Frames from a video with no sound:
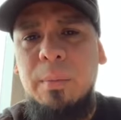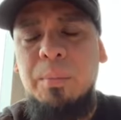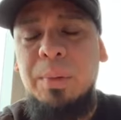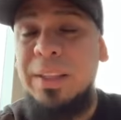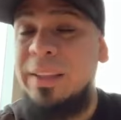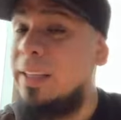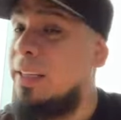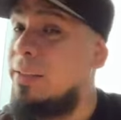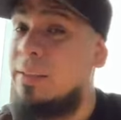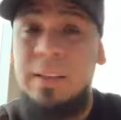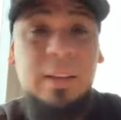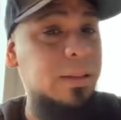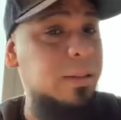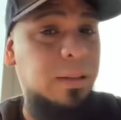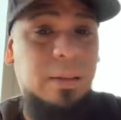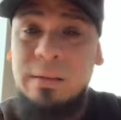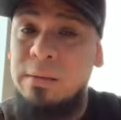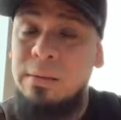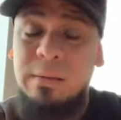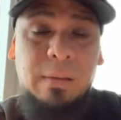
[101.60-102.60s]
But this
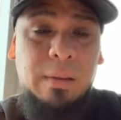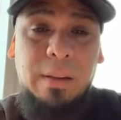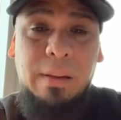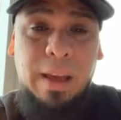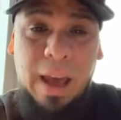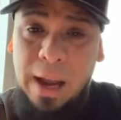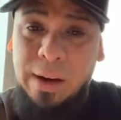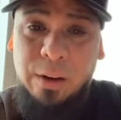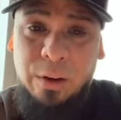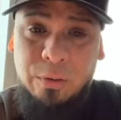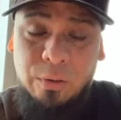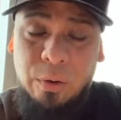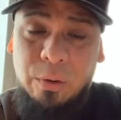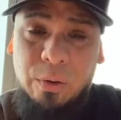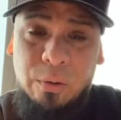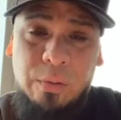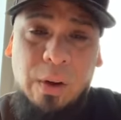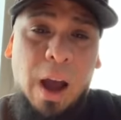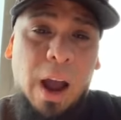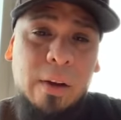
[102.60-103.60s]
isn't that
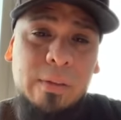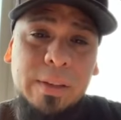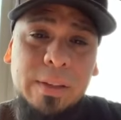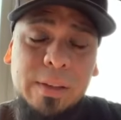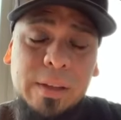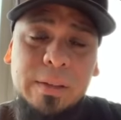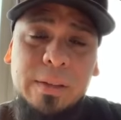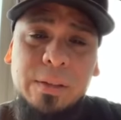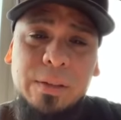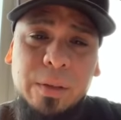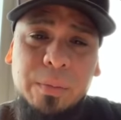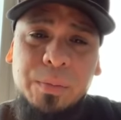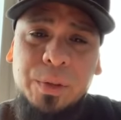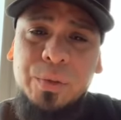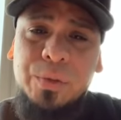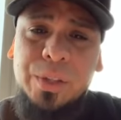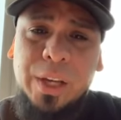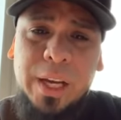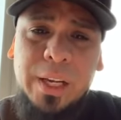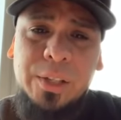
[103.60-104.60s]
coronavirus. This is a
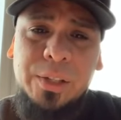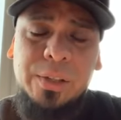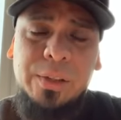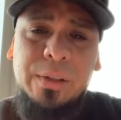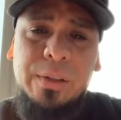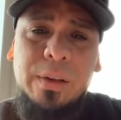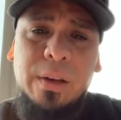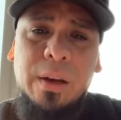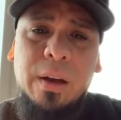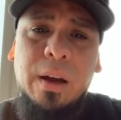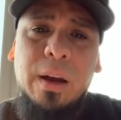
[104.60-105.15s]
mutation.